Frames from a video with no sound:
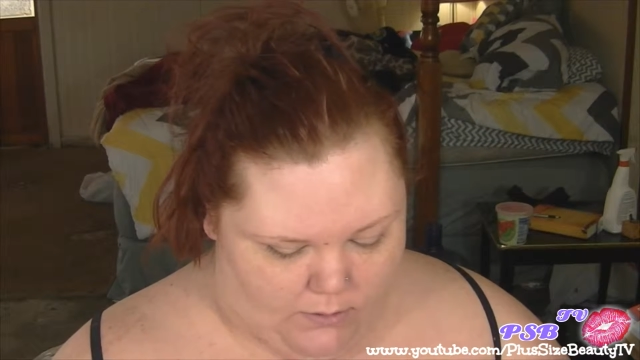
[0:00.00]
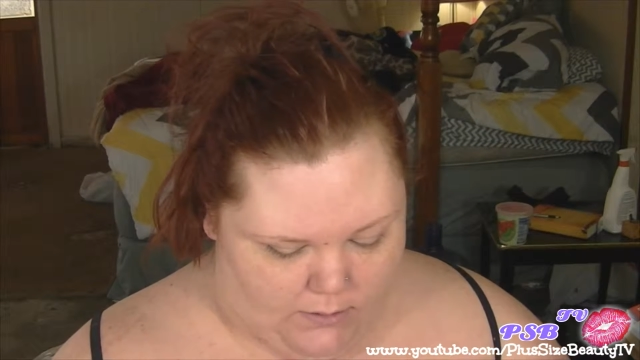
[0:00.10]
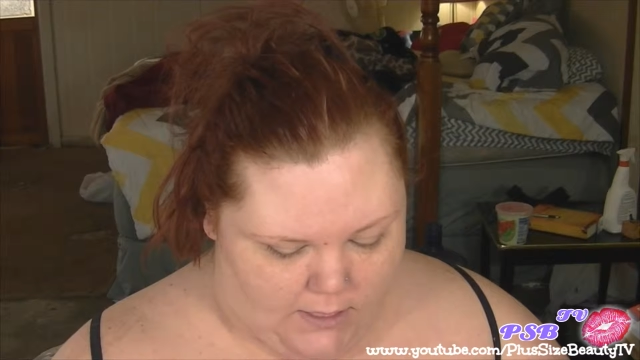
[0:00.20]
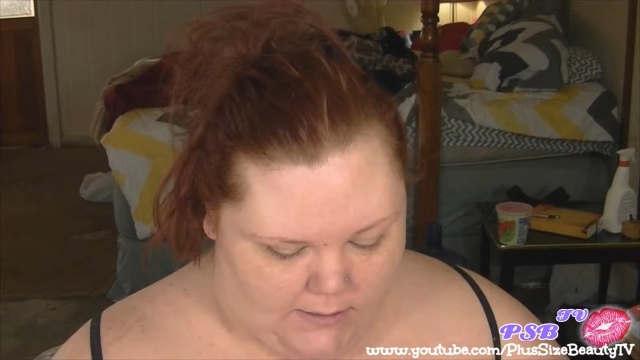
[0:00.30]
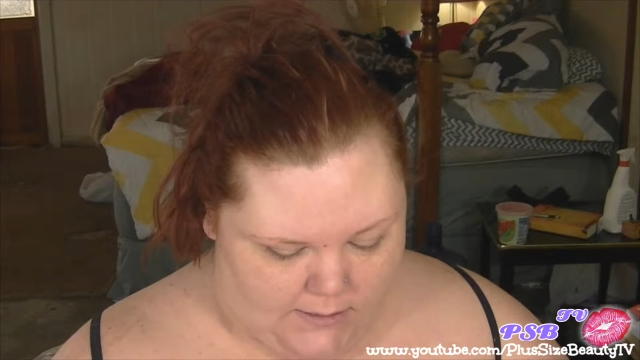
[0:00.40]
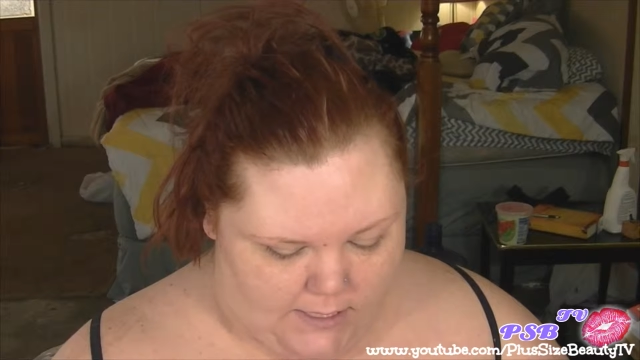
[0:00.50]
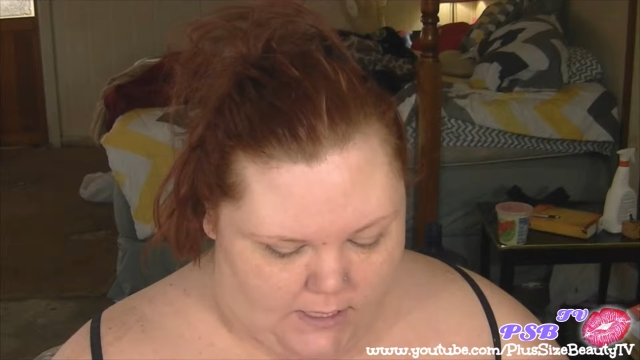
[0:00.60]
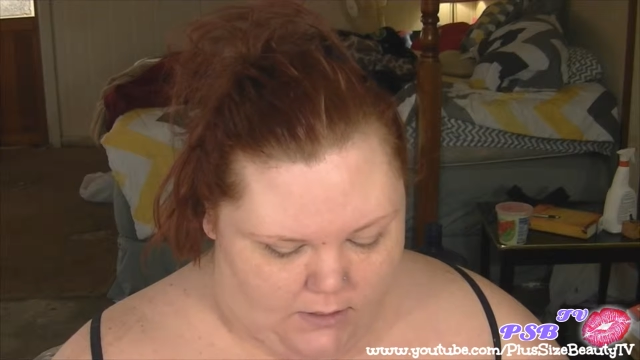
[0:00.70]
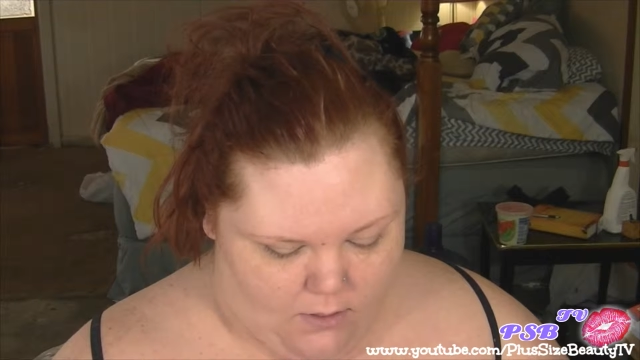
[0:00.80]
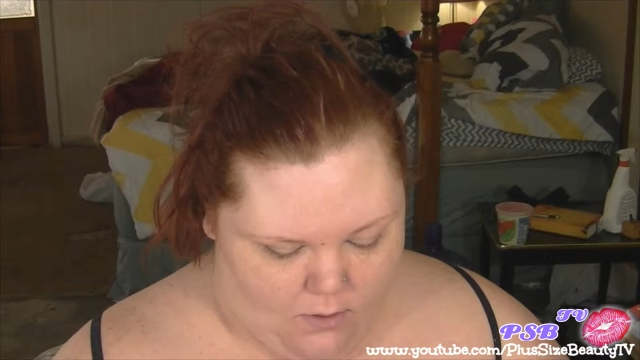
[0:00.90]

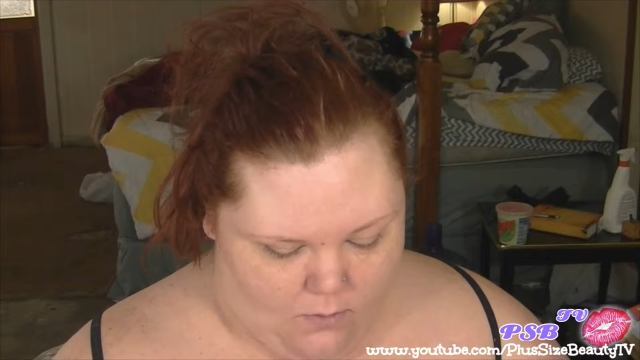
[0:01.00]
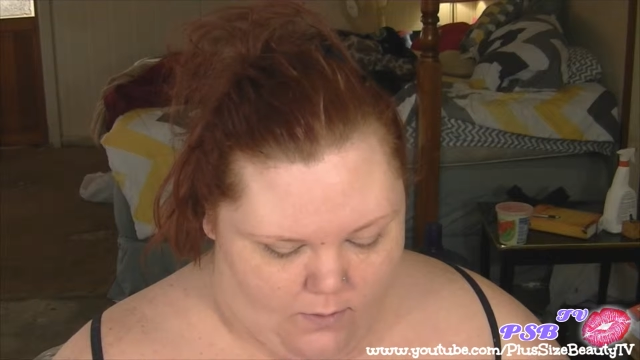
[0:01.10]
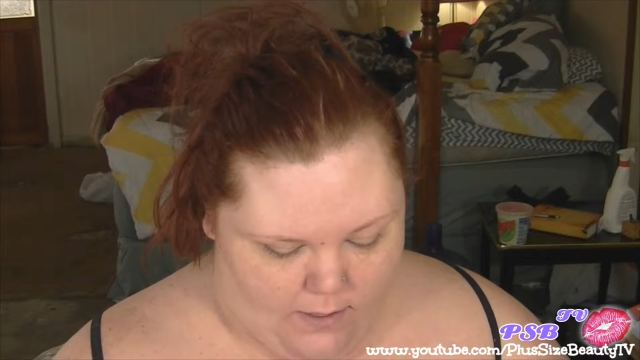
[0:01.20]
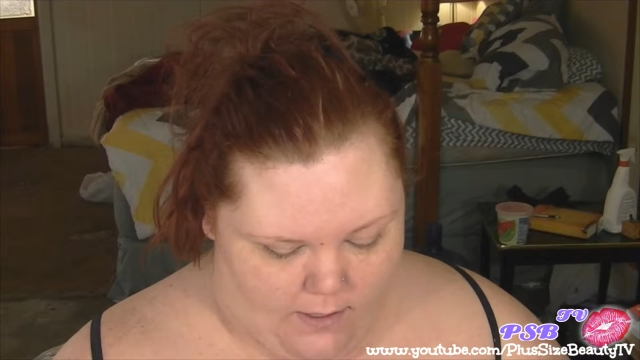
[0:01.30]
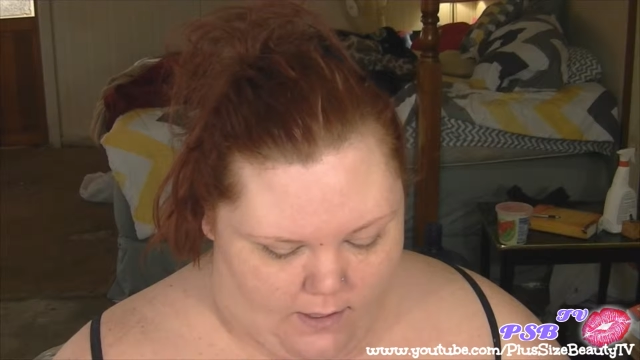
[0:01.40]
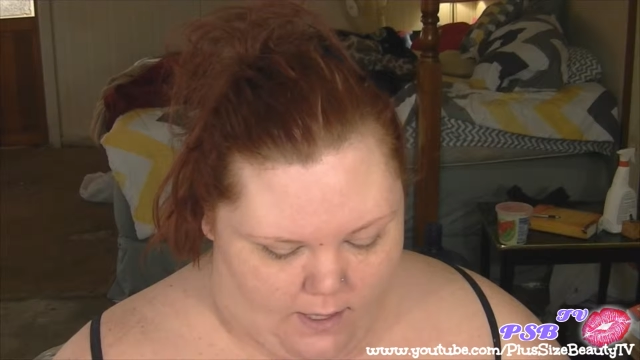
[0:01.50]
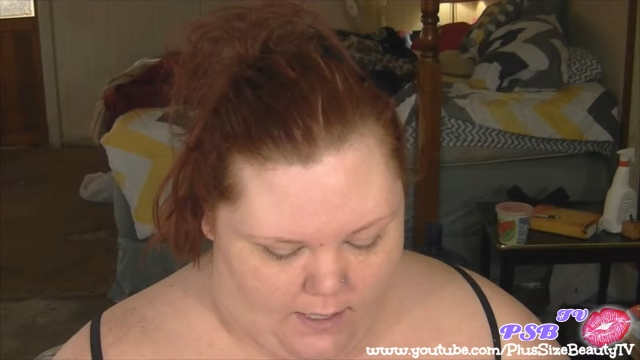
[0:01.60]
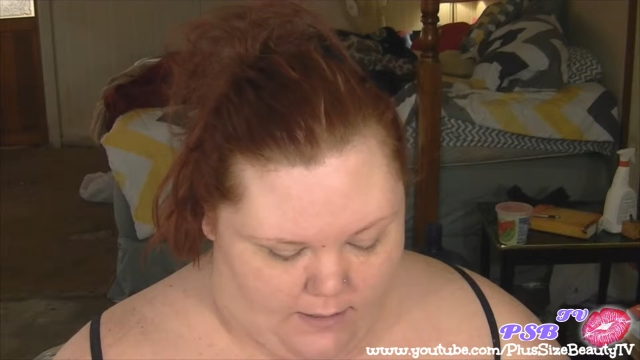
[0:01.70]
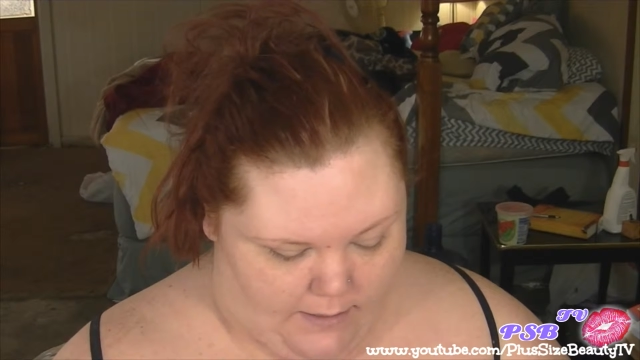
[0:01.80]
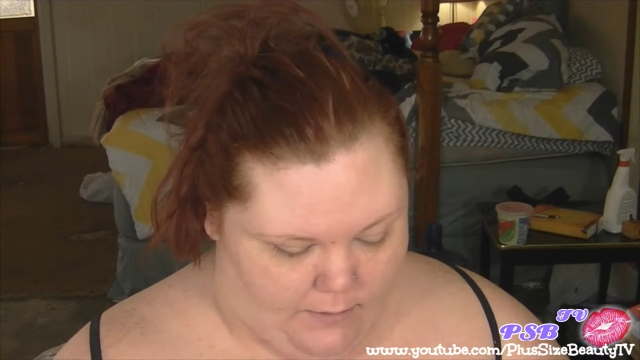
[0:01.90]
Luxie Longwear
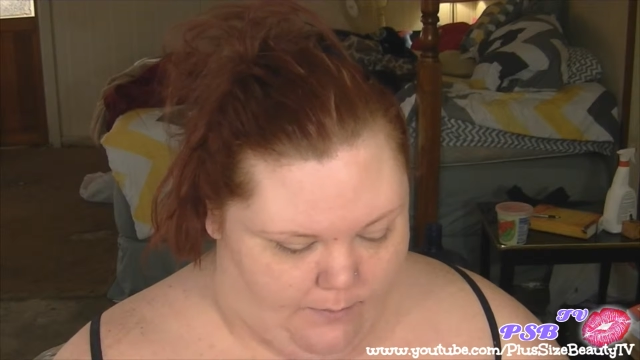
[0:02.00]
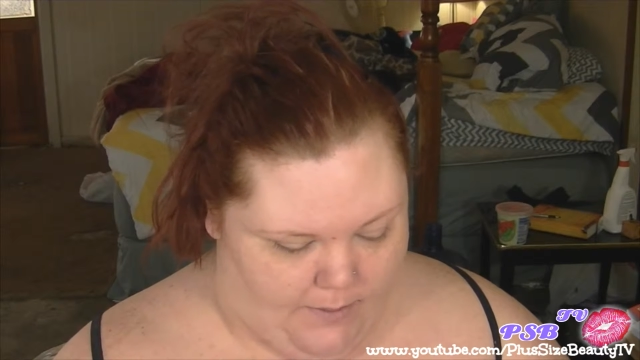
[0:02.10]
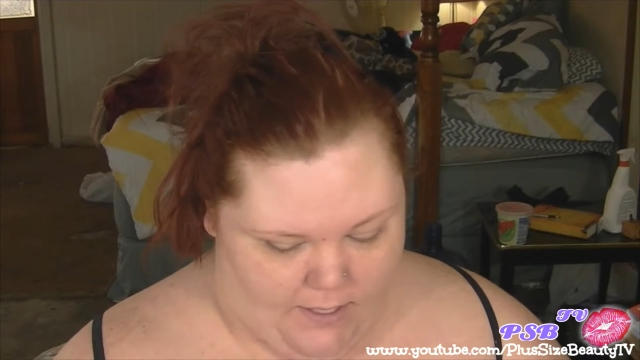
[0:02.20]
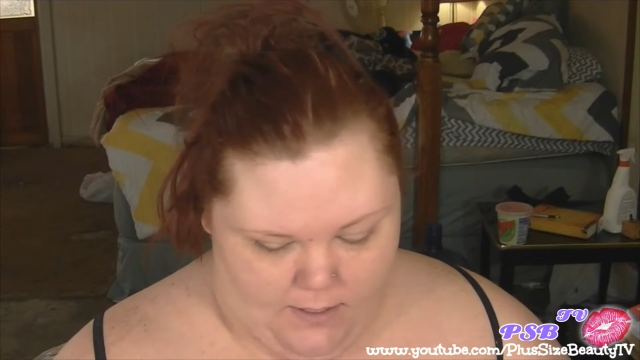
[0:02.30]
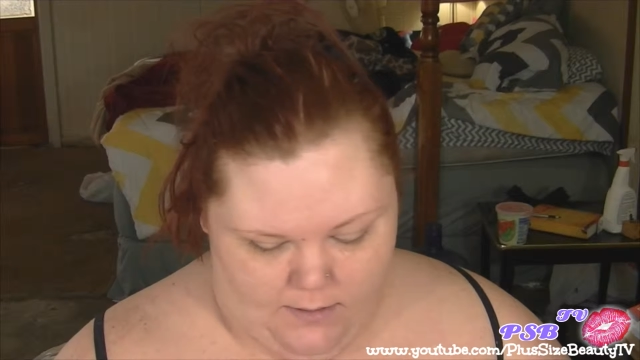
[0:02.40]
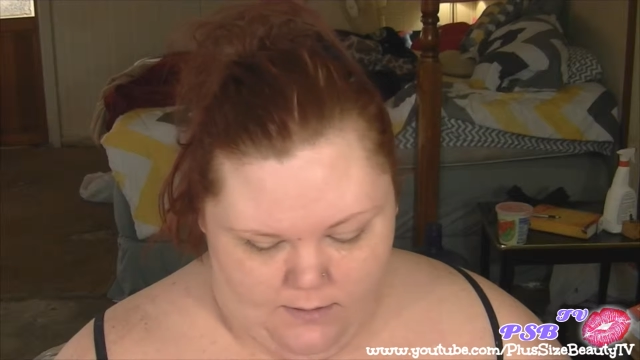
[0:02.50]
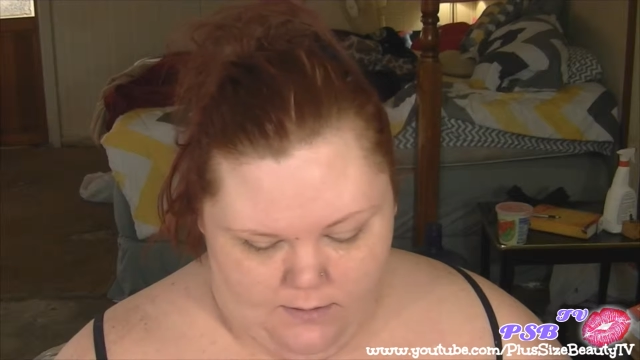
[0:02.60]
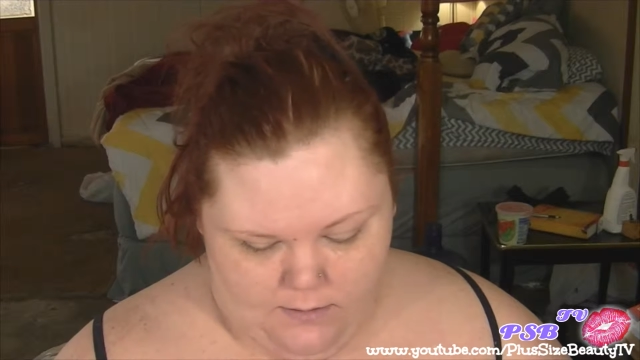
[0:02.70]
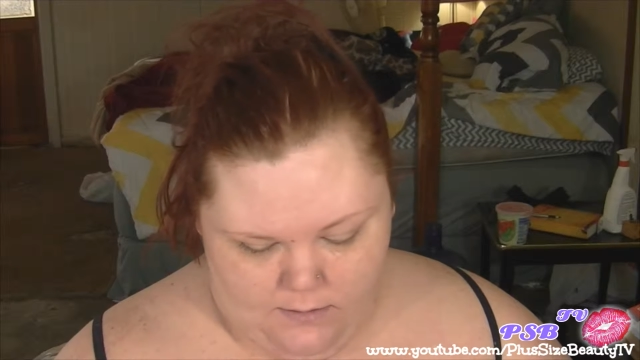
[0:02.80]
Eyeliner Pen.